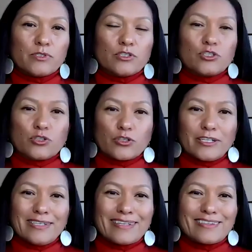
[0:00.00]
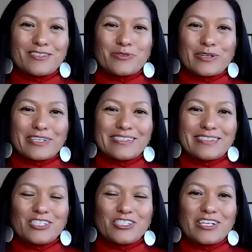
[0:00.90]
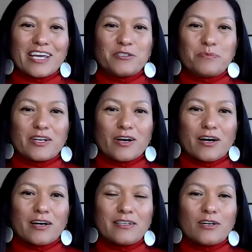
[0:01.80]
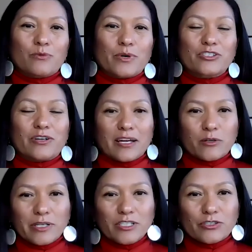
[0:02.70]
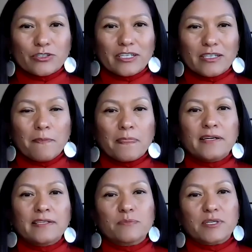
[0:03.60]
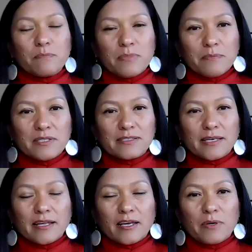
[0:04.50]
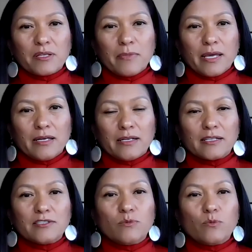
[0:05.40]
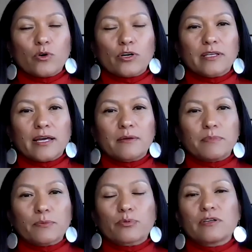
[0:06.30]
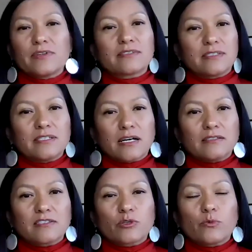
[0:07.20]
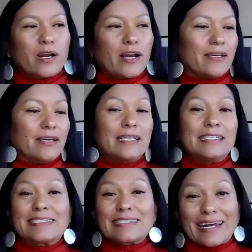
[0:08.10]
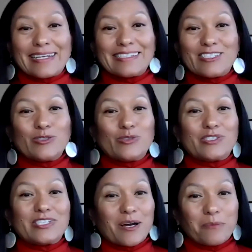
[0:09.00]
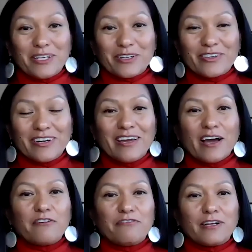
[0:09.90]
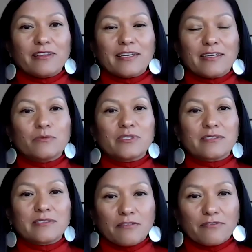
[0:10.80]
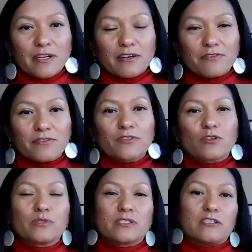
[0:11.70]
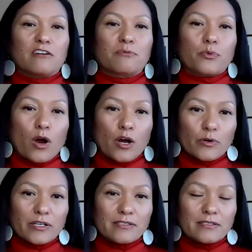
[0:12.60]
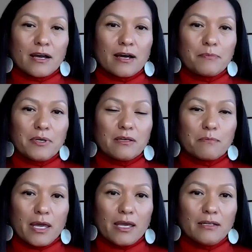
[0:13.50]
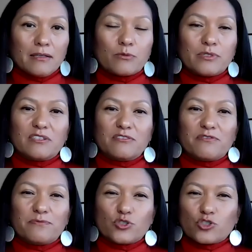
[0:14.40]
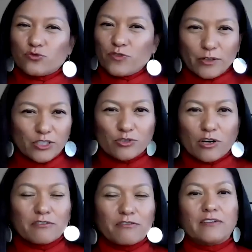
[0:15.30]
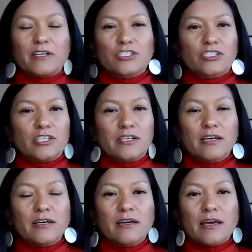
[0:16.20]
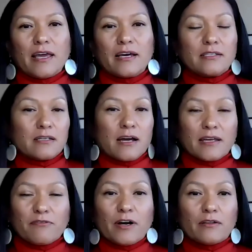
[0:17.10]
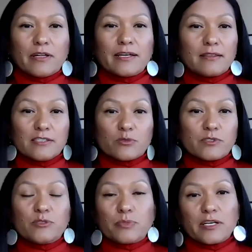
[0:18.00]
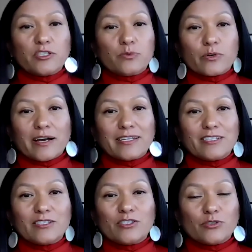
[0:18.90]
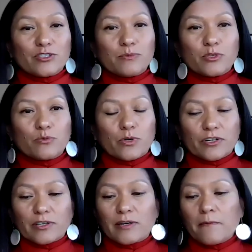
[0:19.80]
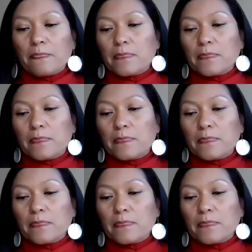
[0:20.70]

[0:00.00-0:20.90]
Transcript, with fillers: was a journey that this organization has been on, a racial equity journey, some commitments that had been made, and some work that had been previously done. So when I decided to, to come here, I felt like it was safe enough, that there was enough progress uh, being made. There was a very strong foundation, and I felt like this was a place where I could do some good work.